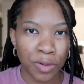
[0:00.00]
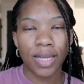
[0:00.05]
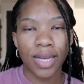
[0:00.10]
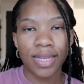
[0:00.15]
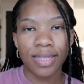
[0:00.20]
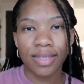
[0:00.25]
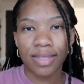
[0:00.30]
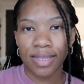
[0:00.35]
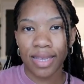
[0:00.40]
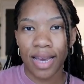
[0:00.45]

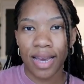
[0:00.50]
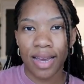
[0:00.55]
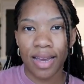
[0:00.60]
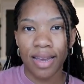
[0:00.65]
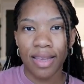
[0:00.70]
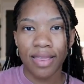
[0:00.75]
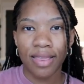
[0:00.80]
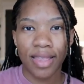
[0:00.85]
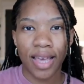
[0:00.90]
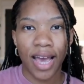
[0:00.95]
Let's
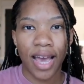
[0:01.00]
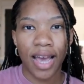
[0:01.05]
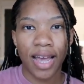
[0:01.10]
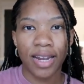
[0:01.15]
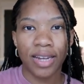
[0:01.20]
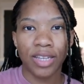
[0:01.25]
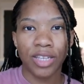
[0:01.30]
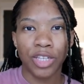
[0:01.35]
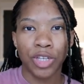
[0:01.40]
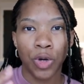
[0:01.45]
say
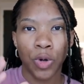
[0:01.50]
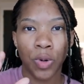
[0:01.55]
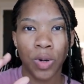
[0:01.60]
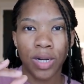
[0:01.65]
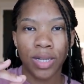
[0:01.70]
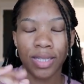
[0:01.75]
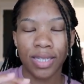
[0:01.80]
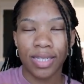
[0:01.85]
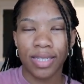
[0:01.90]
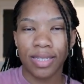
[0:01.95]
that
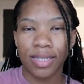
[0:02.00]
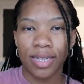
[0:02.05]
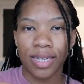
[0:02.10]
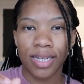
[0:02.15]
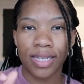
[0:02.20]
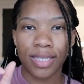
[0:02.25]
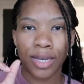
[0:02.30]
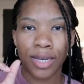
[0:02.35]
your listing